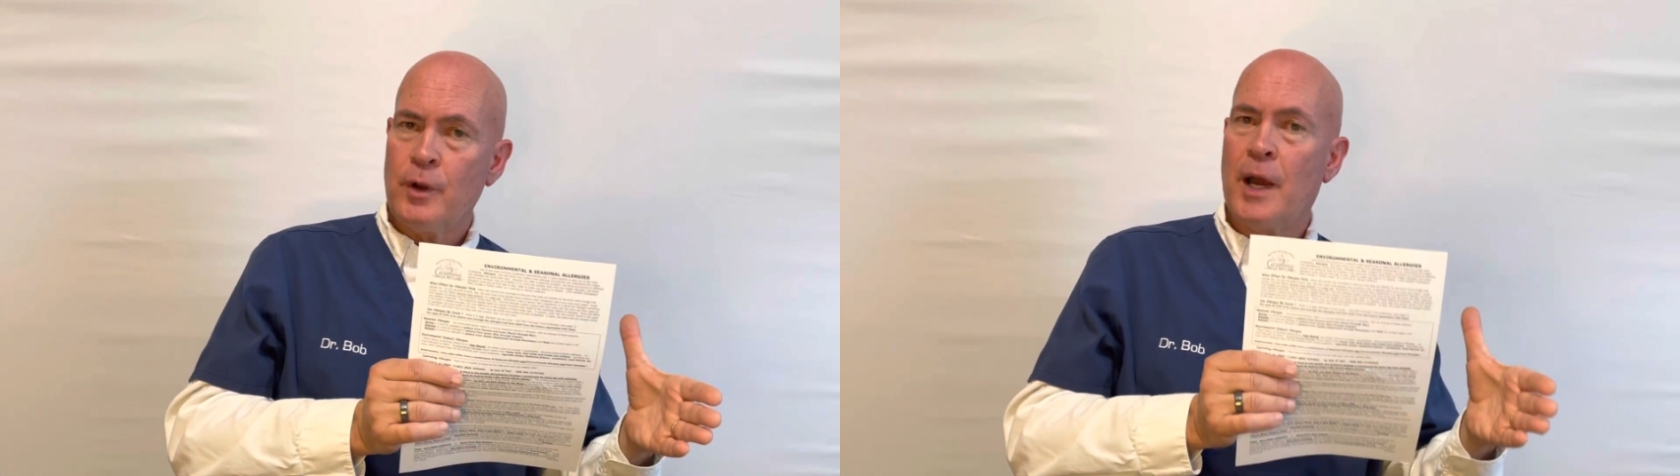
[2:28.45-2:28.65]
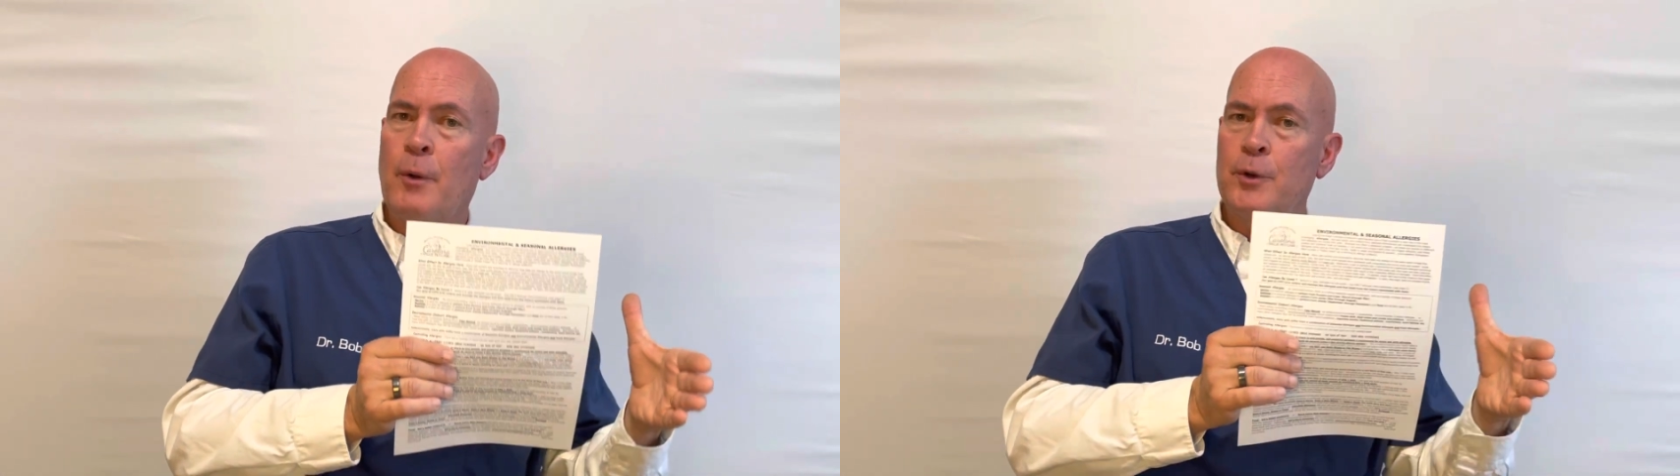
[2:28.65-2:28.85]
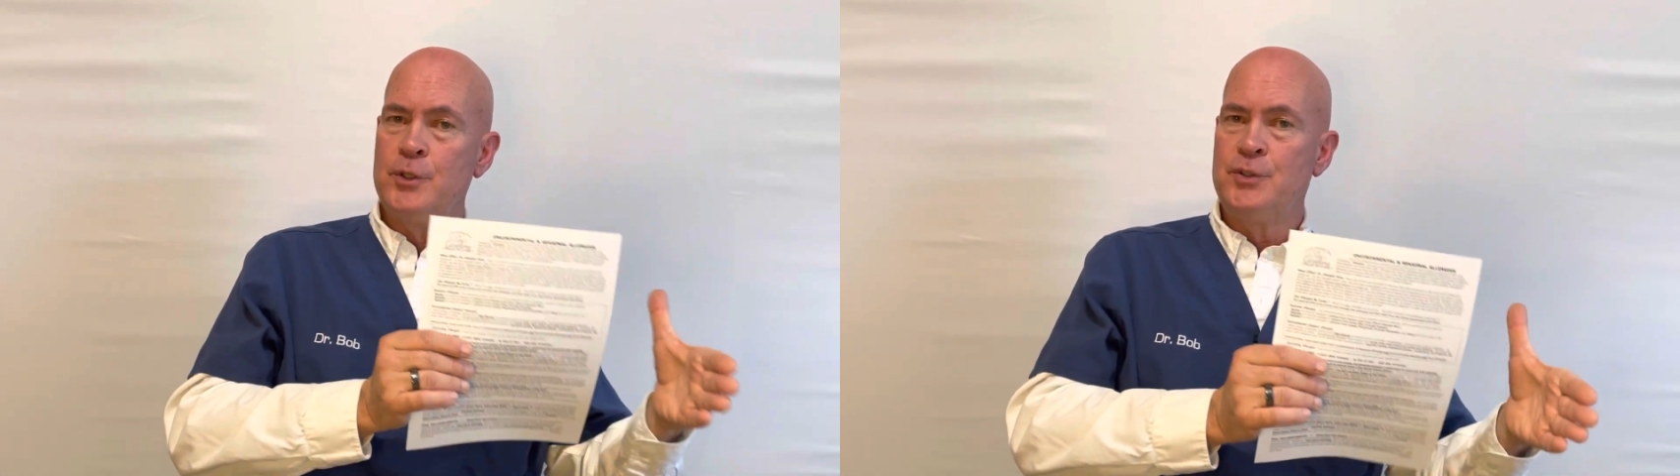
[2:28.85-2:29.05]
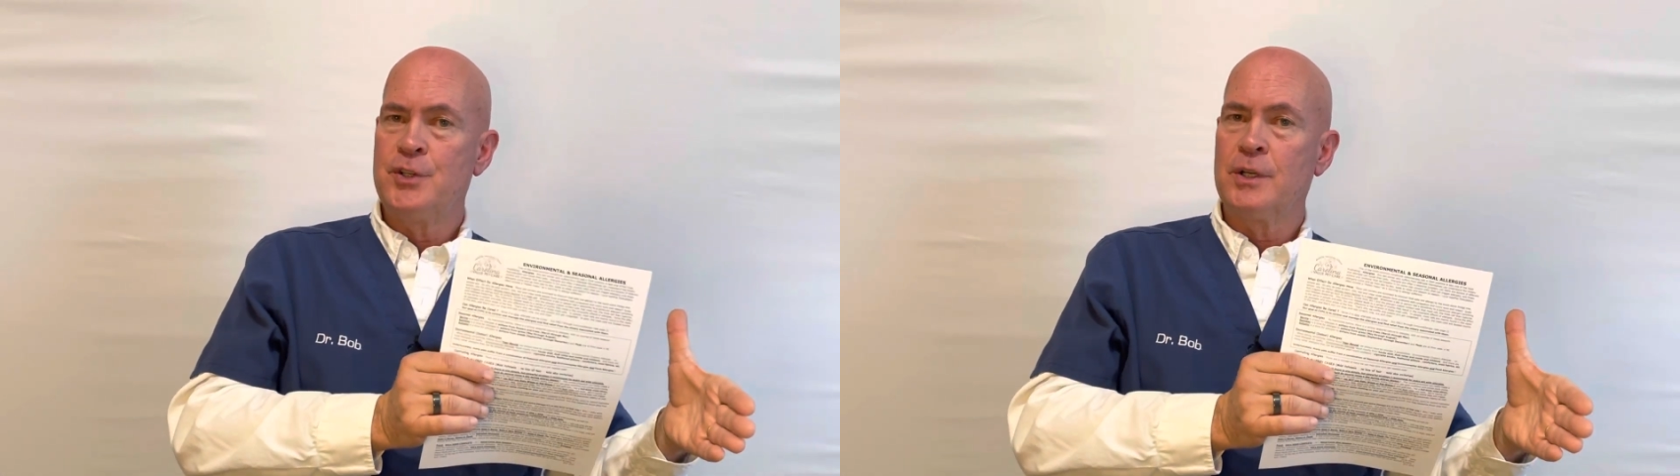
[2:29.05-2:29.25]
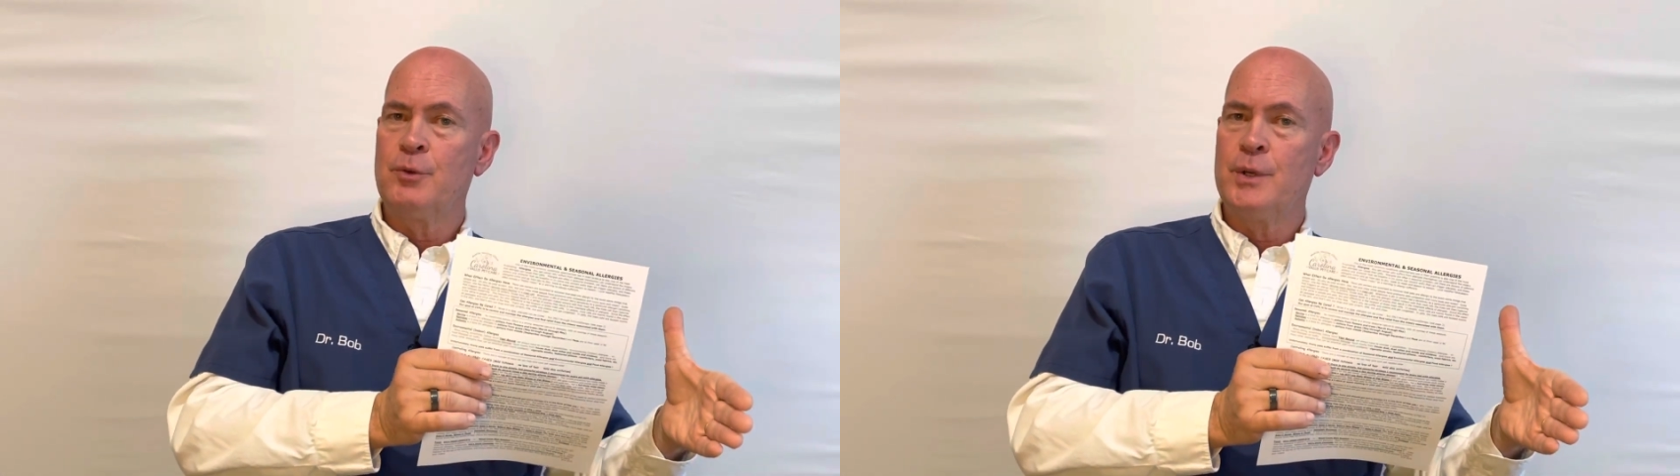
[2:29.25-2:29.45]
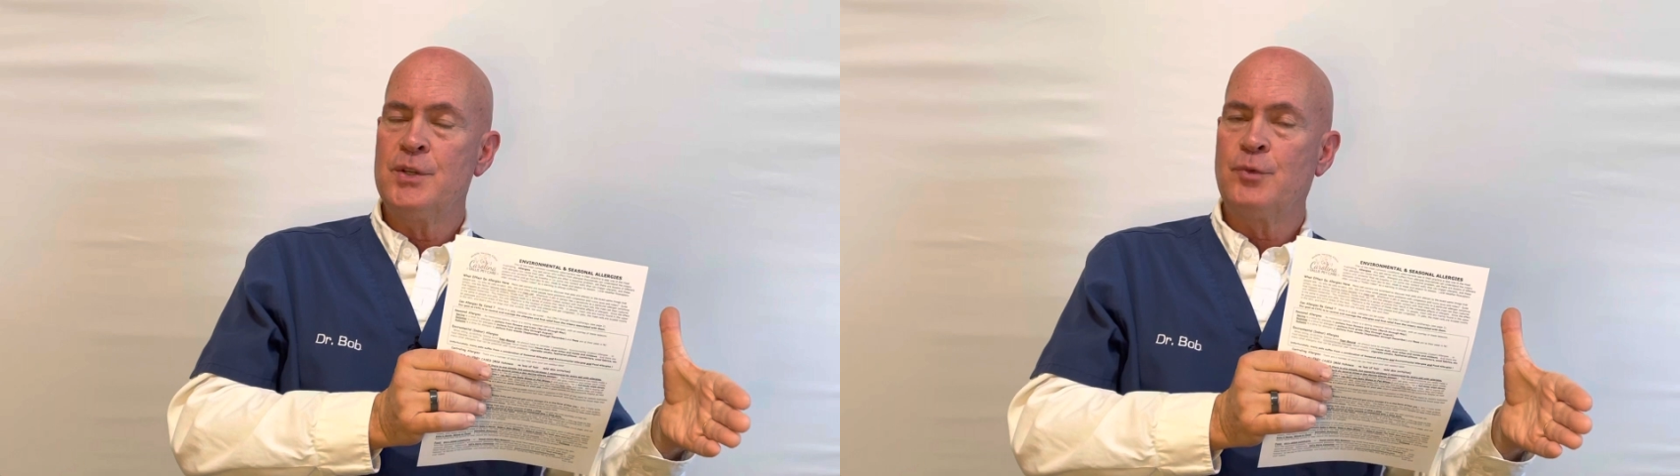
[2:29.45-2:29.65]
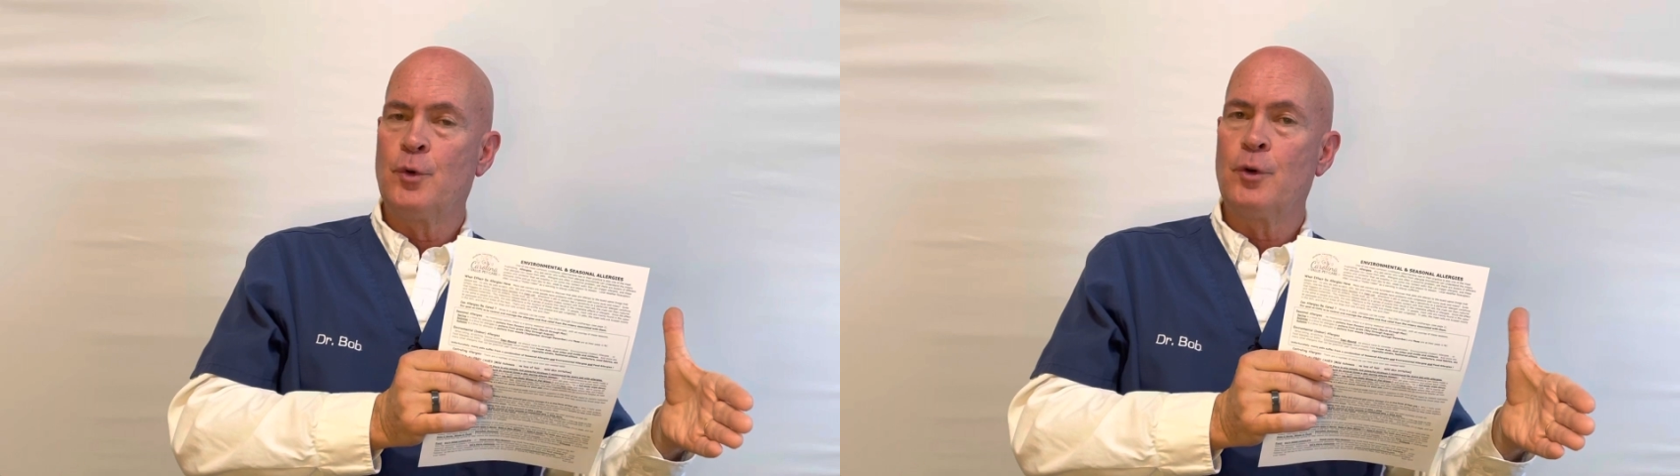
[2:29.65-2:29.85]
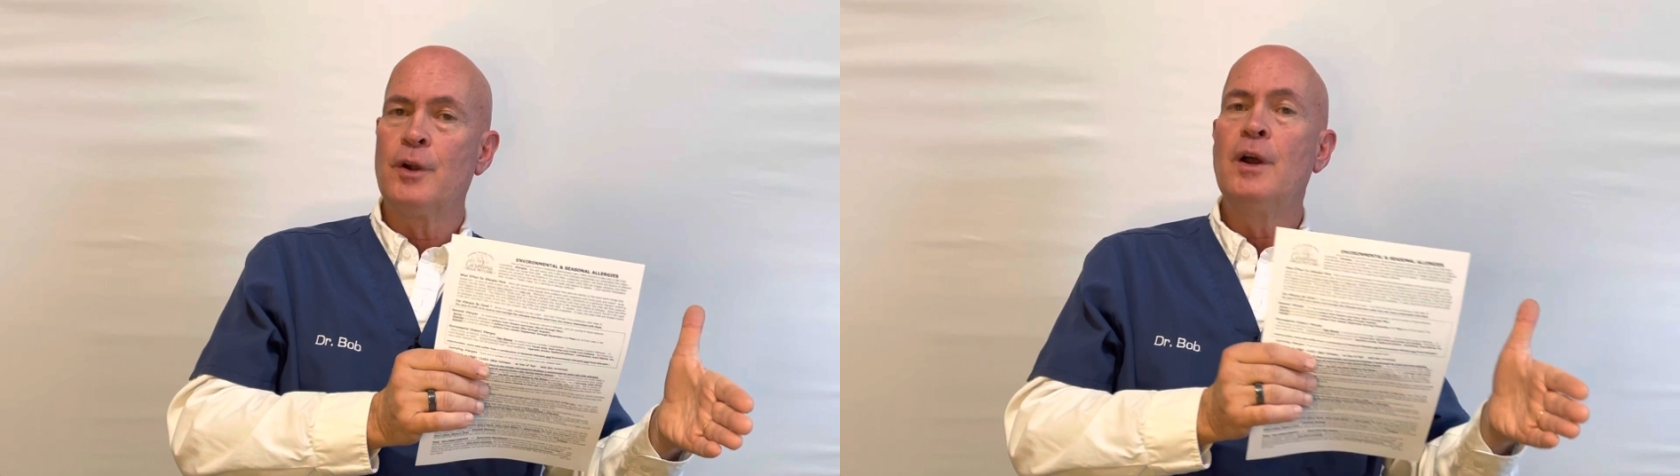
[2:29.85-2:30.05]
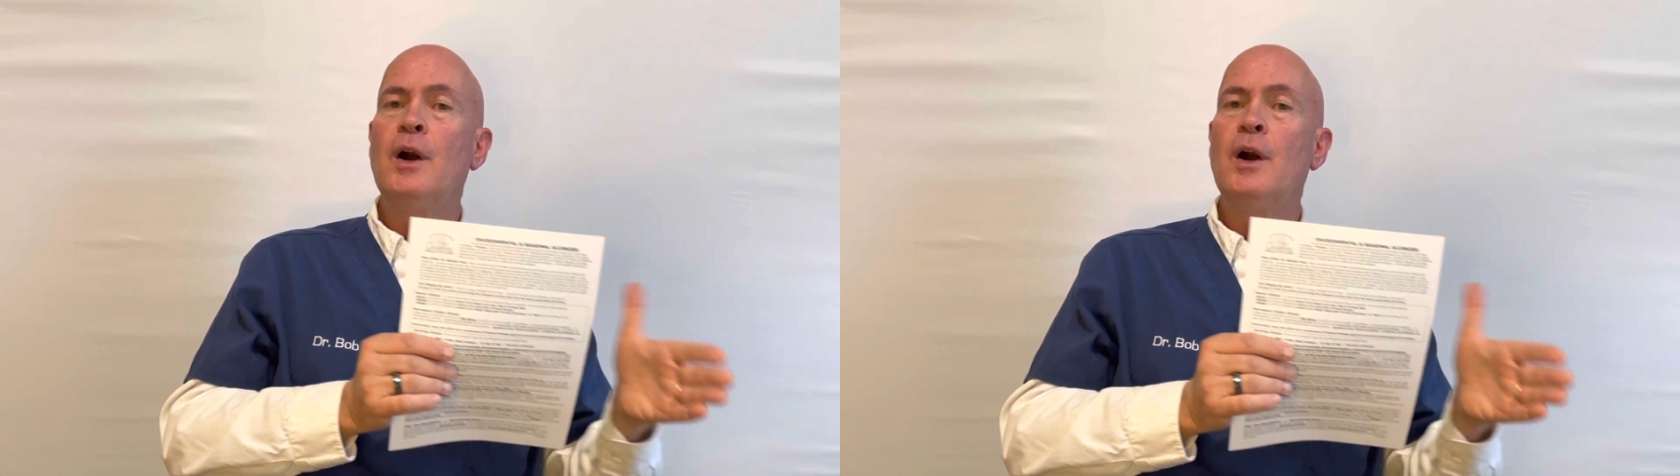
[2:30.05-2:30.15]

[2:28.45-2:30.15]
I will generally reach for